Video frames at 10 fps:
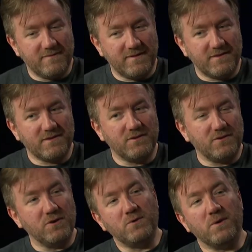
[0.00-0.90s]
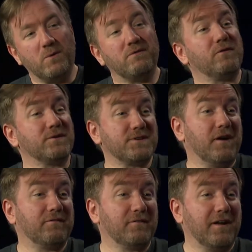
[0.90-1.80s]
that's a good question. Well, first
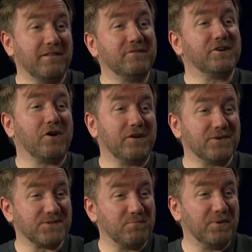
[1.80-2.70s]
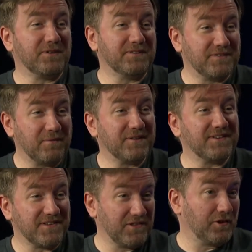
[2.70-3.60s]
off, I live in a condo, so building something is
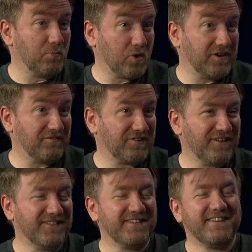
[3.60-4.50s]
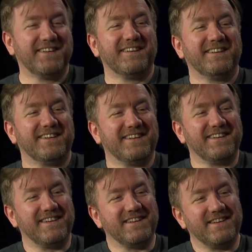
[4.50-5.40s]
oh, a little well, yeah. more difficult. Do you have even like
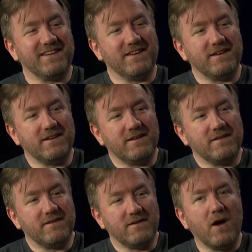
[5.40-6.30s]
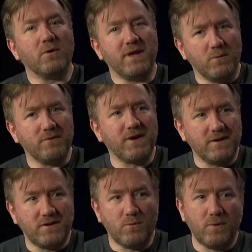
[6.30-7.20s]
a little area? Like oh yeah, where, we've got
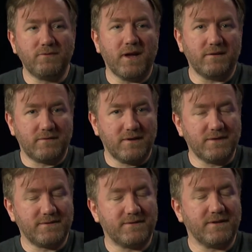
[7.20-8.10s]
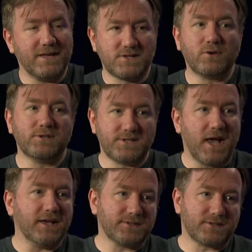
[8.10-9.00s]
okay. a we've got it's it's a good
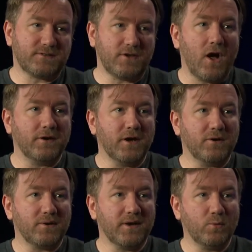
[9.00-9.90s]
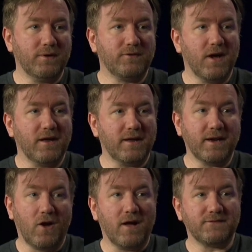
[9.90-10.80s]
sized condo, and we've got
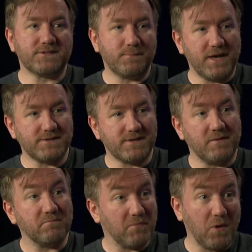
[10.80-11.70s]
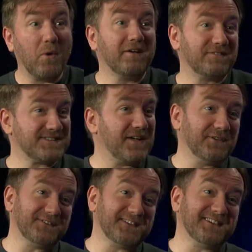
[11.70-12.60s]
an office space that my wife is now
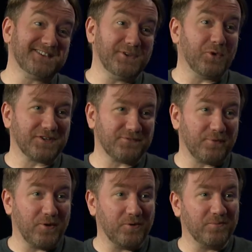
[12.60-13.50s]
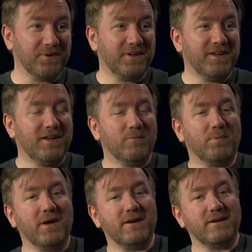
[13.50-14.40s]
using because she works from home. Uh-huh.
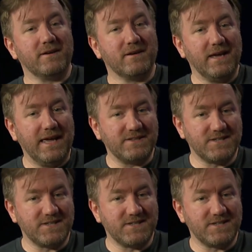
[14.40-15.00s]
But it's